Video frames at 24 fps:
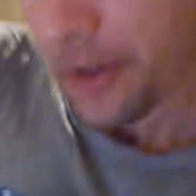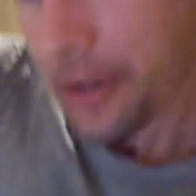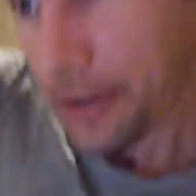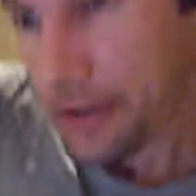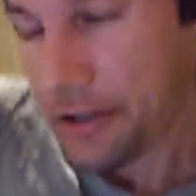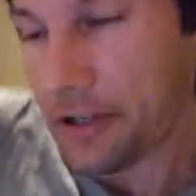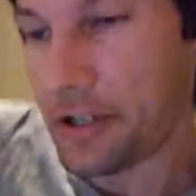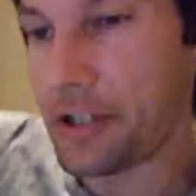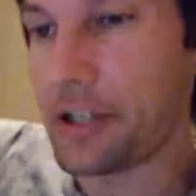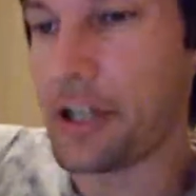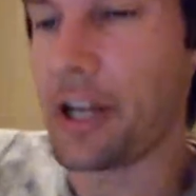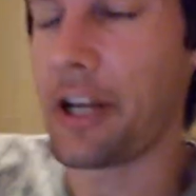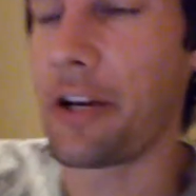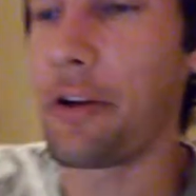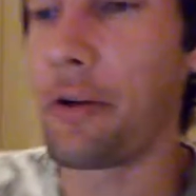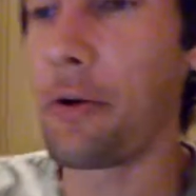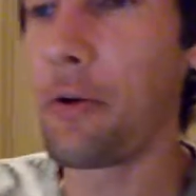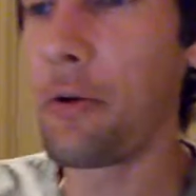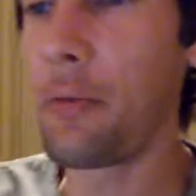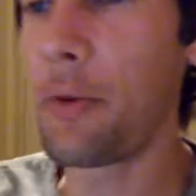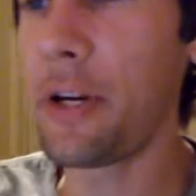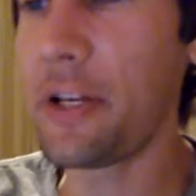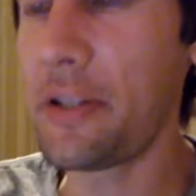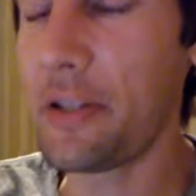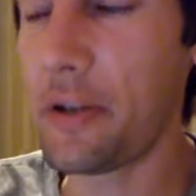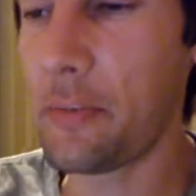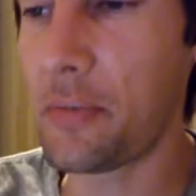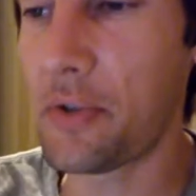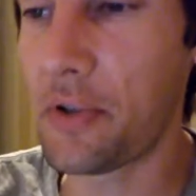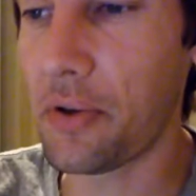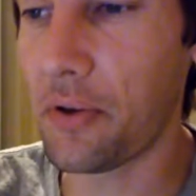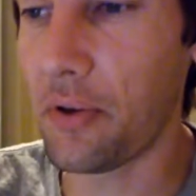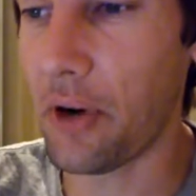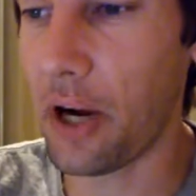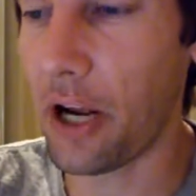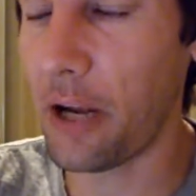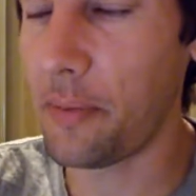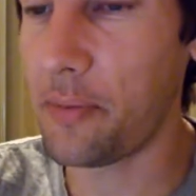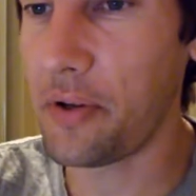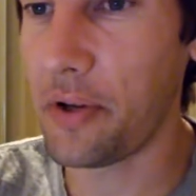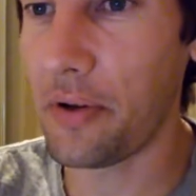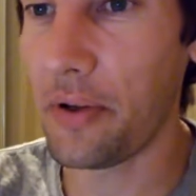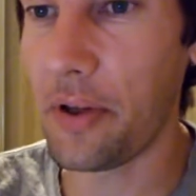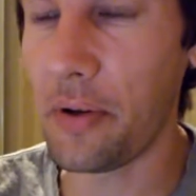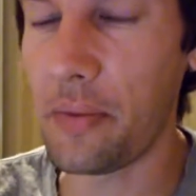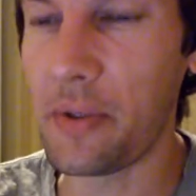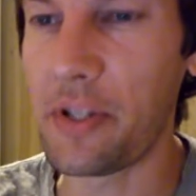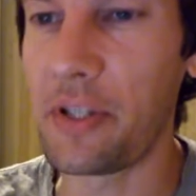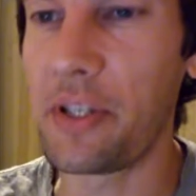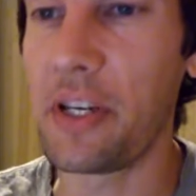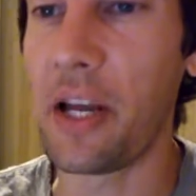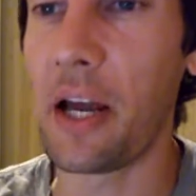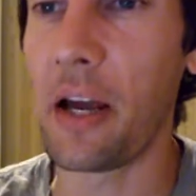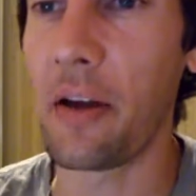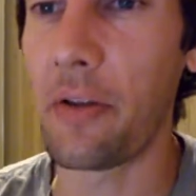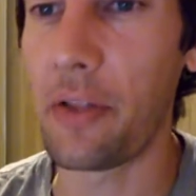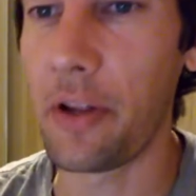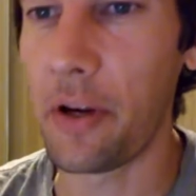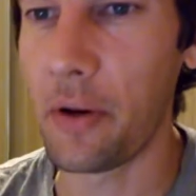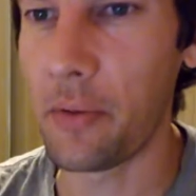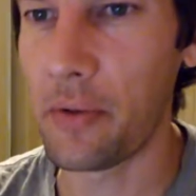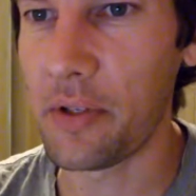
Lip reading: Shit, who am I subscribed to that was down there?